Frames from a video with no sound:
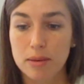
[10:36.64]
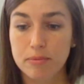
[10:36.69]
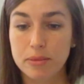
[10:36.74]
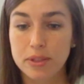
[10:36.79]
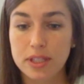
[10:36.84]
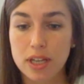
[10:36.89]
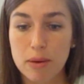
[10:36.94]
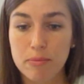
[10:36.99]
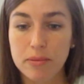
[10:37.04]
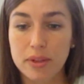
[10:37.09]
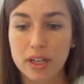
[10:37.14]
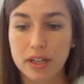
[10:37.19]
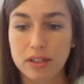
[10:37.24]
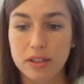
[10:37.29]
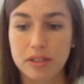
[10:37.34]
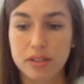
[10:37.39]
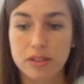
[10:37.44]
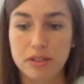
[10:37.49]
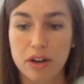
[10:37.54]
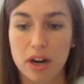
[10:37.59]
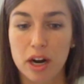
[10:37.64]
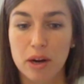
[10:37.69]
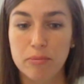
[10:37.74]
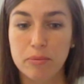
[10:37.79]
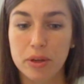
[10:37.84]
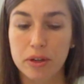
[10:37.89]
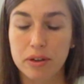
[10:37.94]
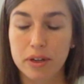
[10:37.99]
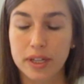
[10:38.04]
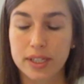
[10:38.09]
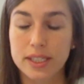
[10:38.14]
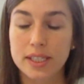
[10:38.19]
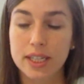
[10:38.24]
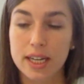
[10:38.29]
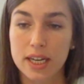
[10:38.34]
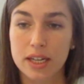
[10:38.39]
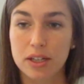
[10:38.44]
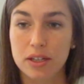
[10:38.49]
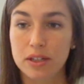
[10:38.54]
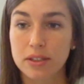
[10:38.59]
Something to start building
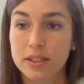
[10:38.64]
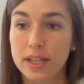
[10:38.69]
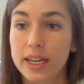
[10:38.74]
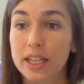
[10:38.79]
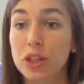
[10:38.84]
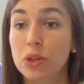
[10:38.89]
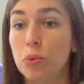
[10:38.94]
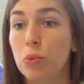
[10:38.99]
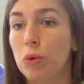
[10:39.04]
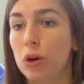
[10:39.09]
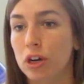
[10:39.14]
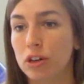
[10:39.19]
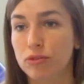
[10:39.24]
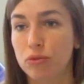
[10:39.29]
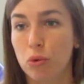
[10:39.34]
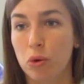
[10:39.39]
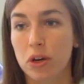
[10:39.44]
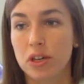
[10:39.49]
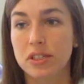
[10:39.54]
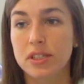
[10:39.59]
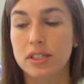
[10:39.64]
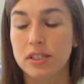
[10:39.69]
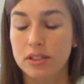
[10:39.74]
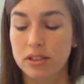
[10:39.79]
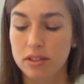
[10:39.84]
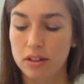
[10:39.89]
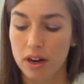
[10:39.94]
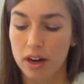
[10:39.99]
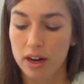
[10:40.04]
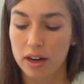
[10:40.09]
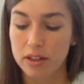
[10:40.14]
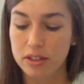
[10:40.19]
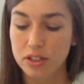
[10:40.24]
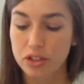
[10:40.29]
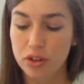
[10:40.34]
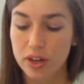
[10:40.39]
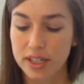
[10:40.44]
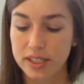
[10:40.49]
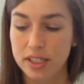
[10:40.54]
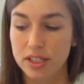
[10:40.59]
skills in the workforce and start
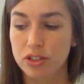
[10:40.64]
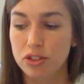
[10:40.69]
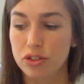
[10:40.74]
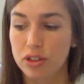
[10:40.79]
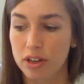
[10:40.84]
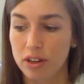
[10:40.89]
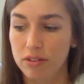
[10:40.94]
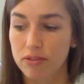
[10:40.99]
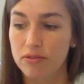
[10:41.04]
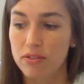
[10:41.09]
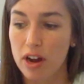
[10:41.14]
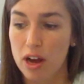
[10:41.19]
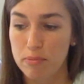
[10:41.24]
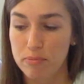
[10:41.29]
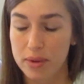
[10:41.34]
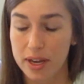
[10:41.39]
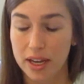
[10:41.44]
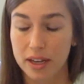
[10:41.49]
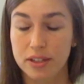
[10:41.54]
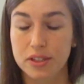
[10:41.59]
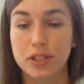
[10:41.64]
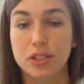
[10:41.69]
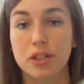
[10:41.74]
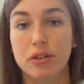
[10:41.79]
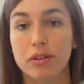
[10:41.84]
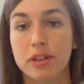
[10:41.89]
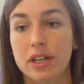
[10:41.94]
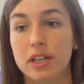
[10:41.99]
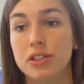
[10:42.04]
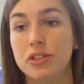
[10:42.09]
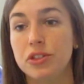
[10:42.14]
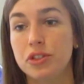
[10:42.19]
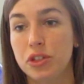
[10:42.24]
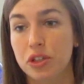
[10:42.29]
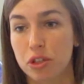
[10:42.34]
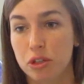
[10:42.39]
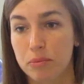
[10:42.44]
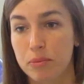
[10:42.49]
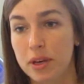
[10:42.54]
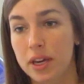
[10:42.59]
transitioning from being a student
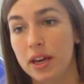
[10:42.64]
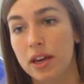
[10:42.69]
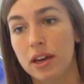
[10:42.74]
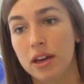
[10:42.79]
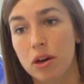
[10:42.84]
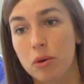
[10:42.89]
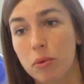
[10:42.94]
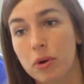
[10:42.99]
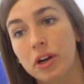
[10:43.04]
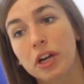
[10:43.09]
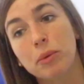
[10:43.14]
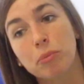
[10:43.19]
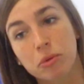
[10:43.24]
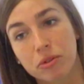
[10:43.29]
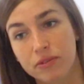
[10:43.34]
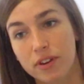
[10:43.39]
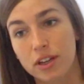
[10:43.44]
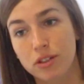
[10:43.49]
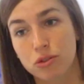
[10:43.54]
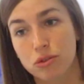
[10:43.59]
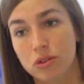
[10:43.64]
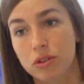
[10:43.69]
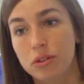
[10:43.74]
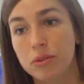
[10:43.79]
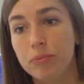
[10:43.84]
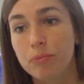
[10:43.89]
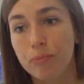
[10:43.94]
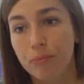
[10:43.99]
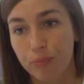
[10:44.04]
to being a working professional.